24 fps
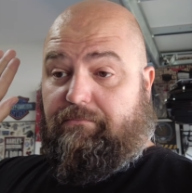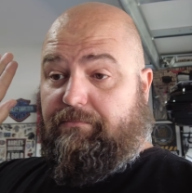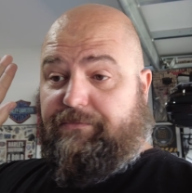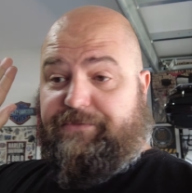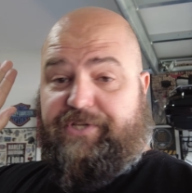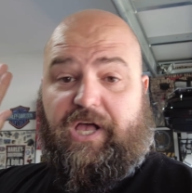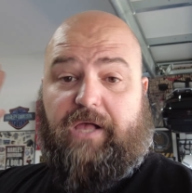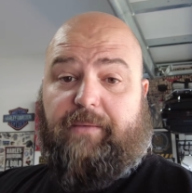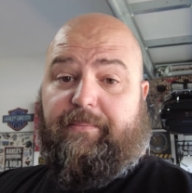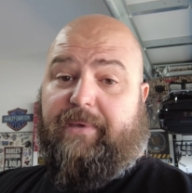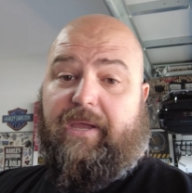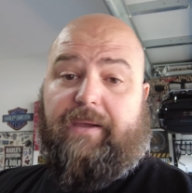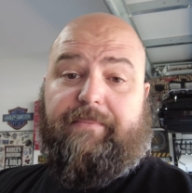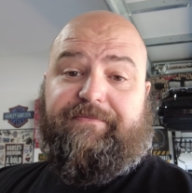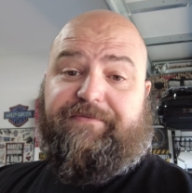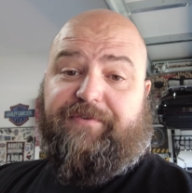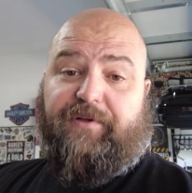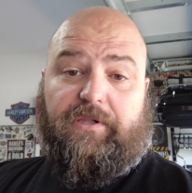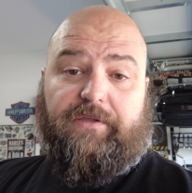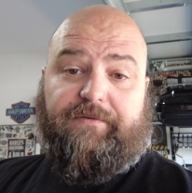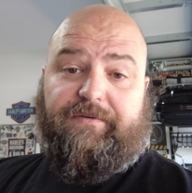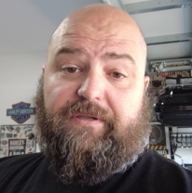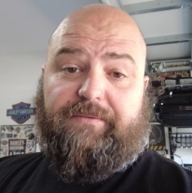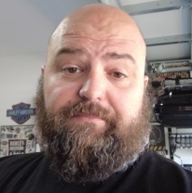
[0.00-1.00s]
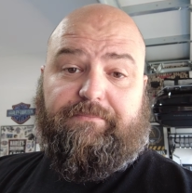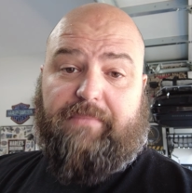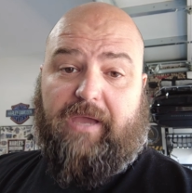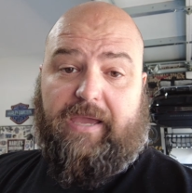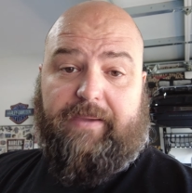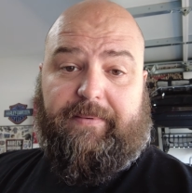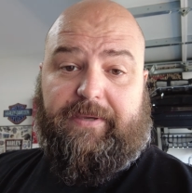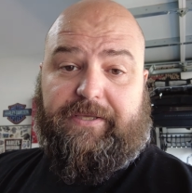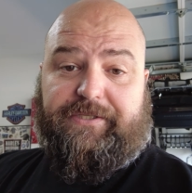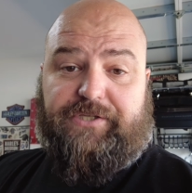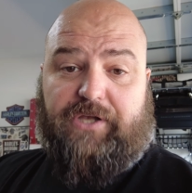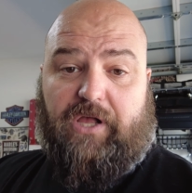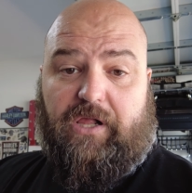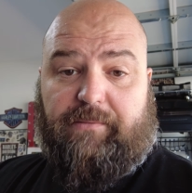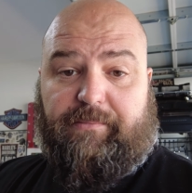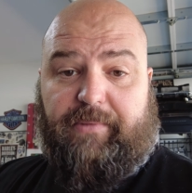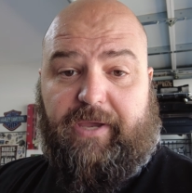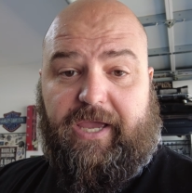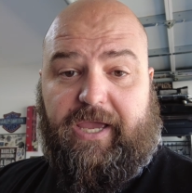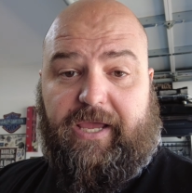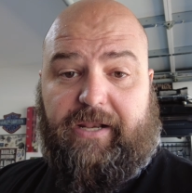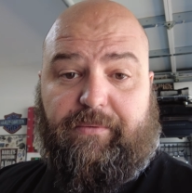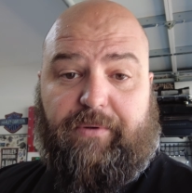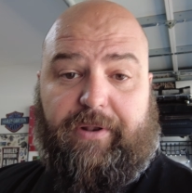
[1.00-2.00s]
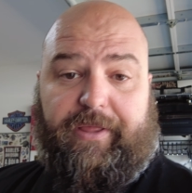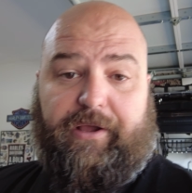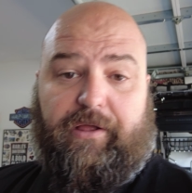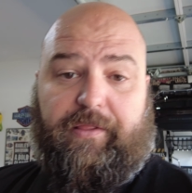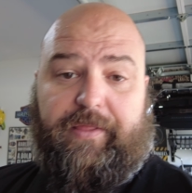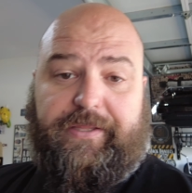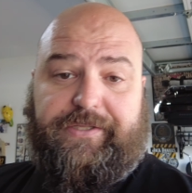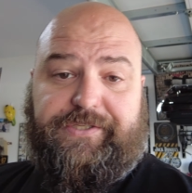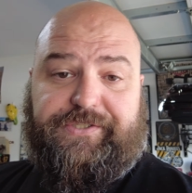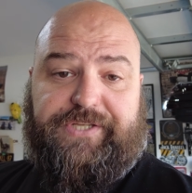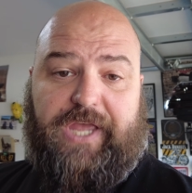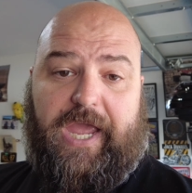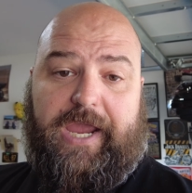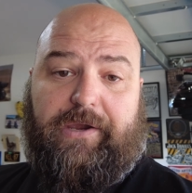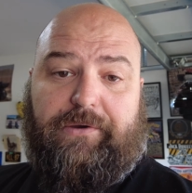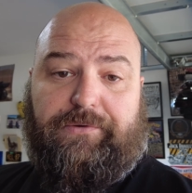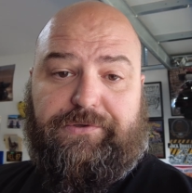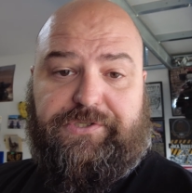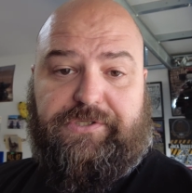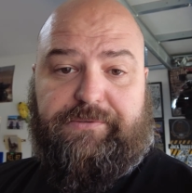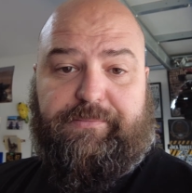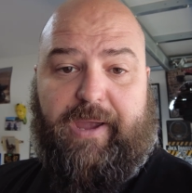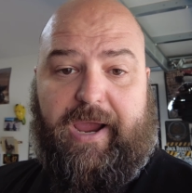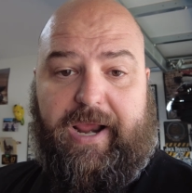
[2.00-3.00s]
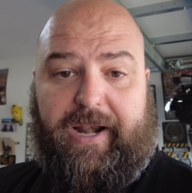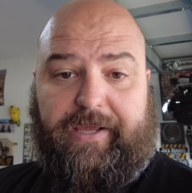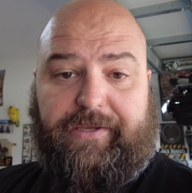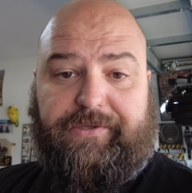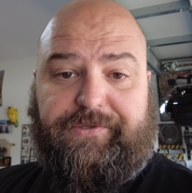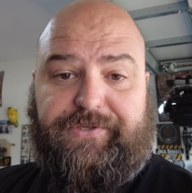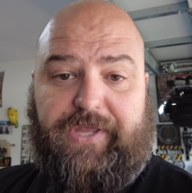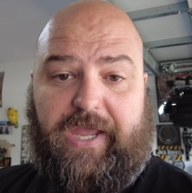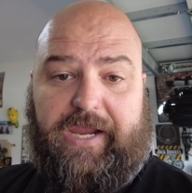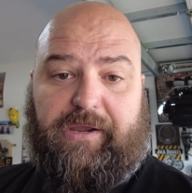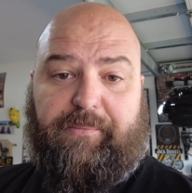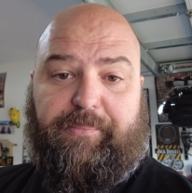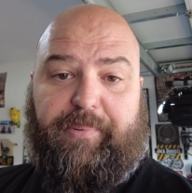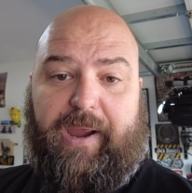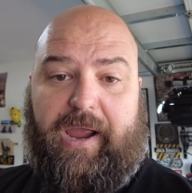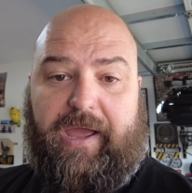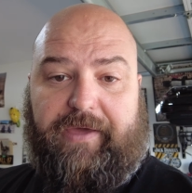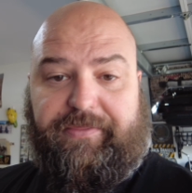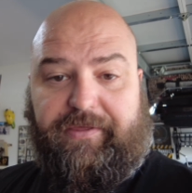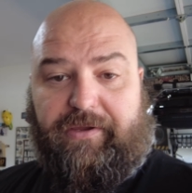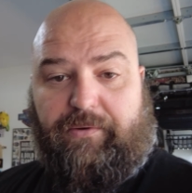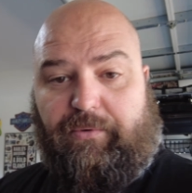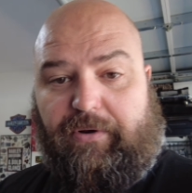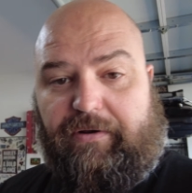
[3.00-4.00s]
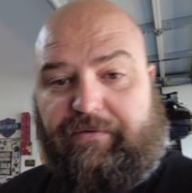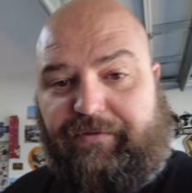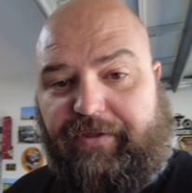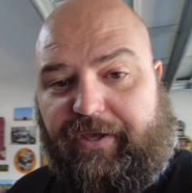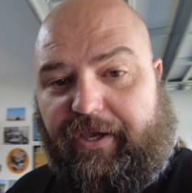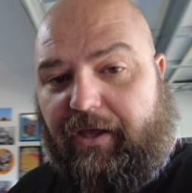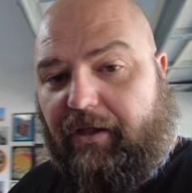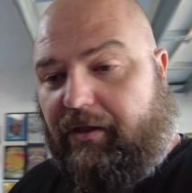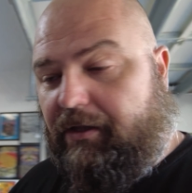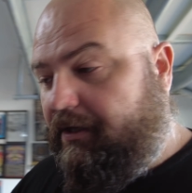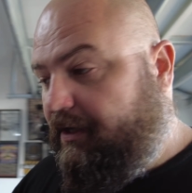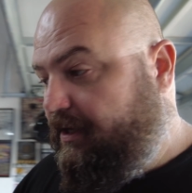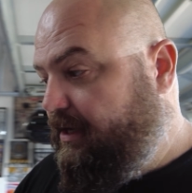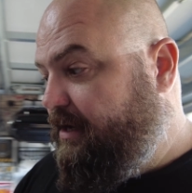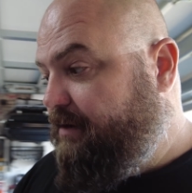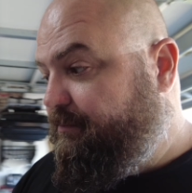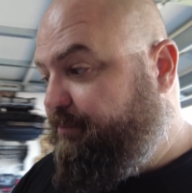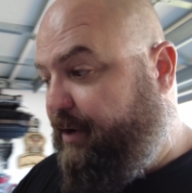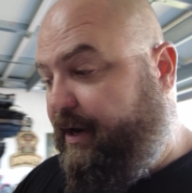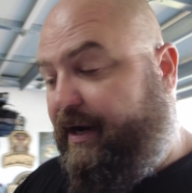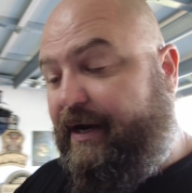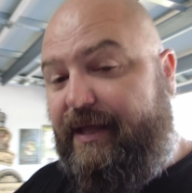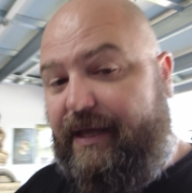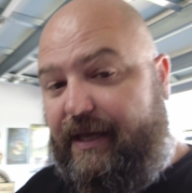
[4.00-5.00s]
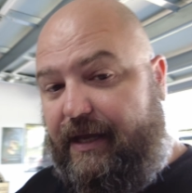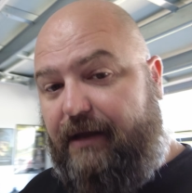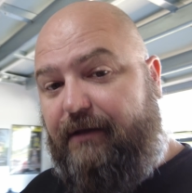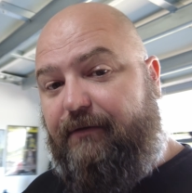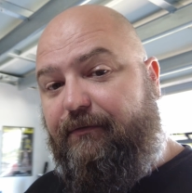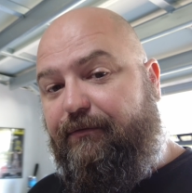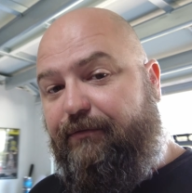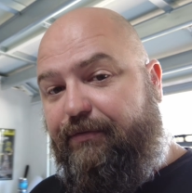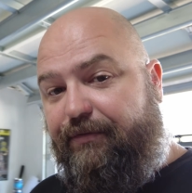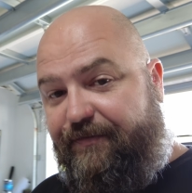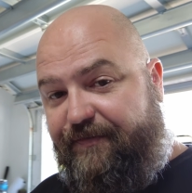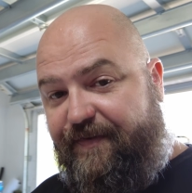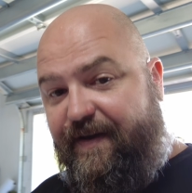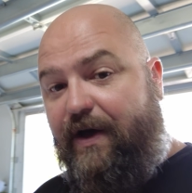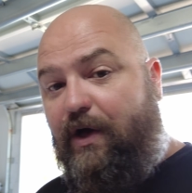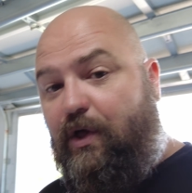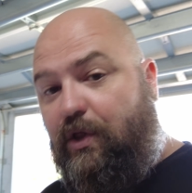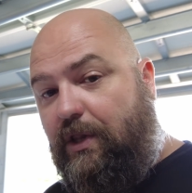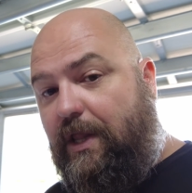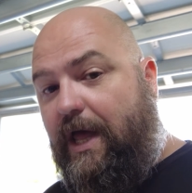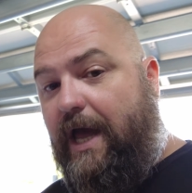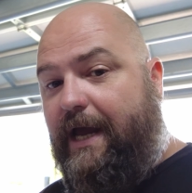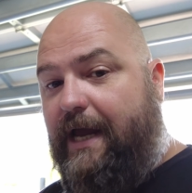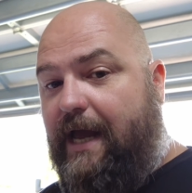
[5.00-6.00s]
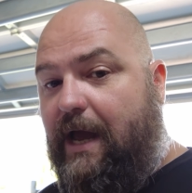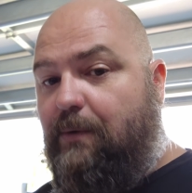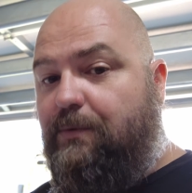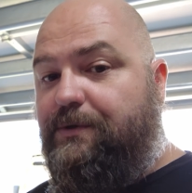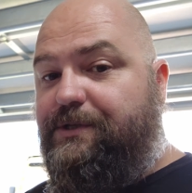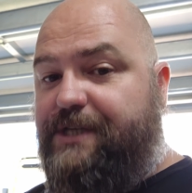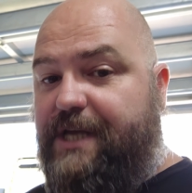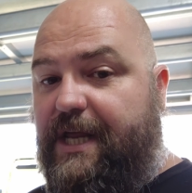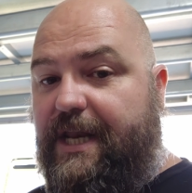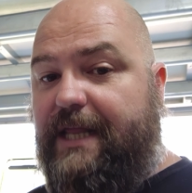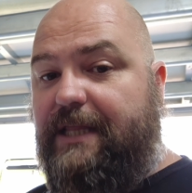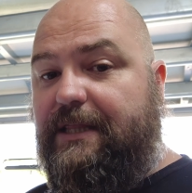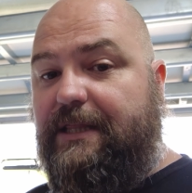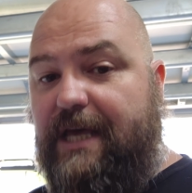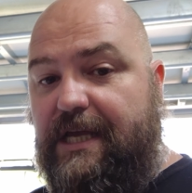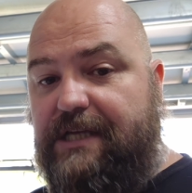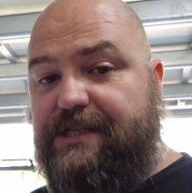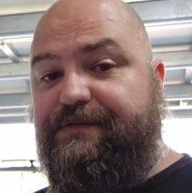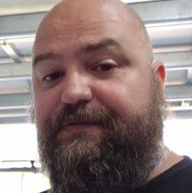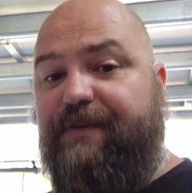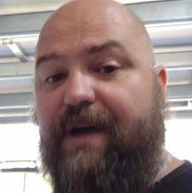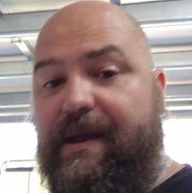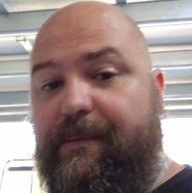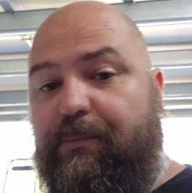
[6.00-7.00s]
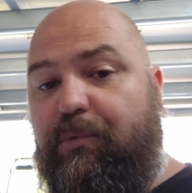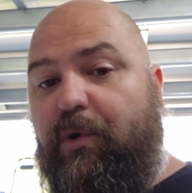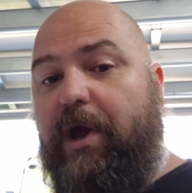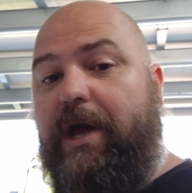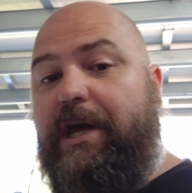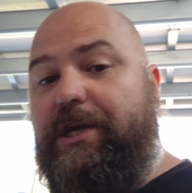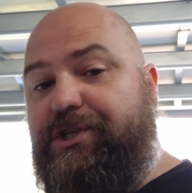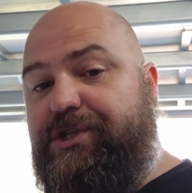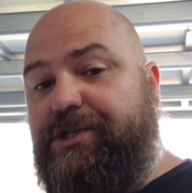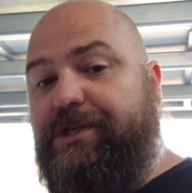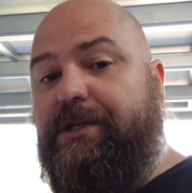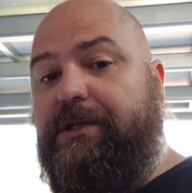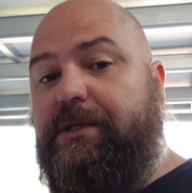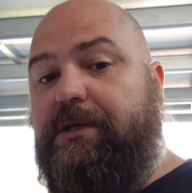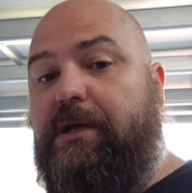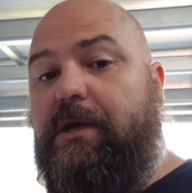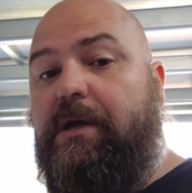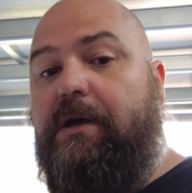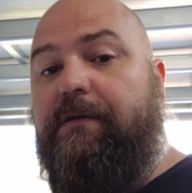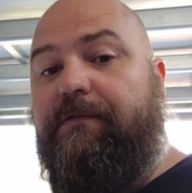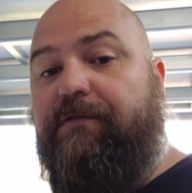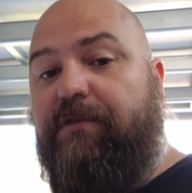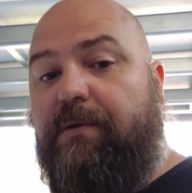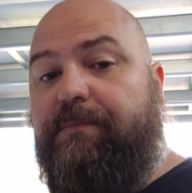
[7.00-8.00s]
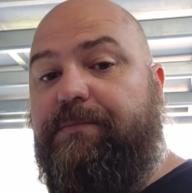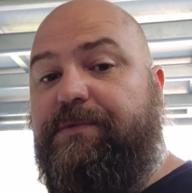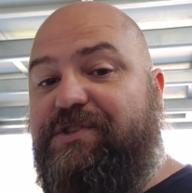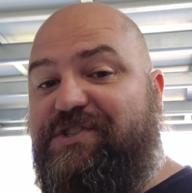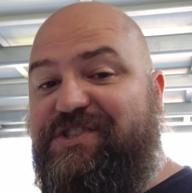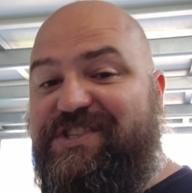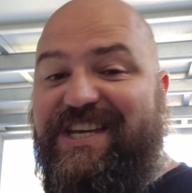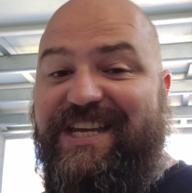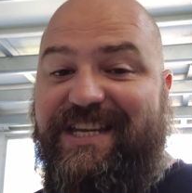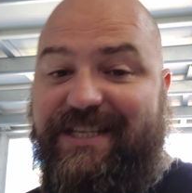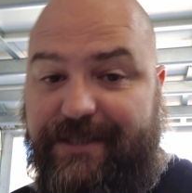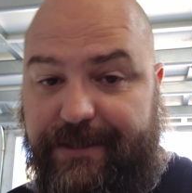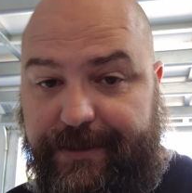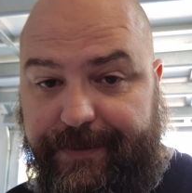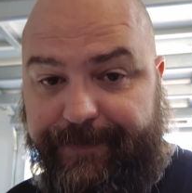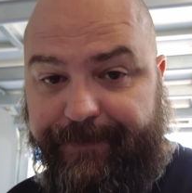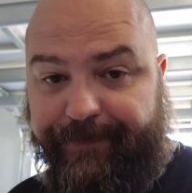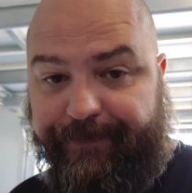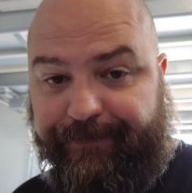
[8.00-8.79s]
Tell me I'm full of it. Maybe it's all in my head. What do they call that? Psychosomatic, psychopathic, whatever the hell. But it felt like I was getting less vibration from the seat.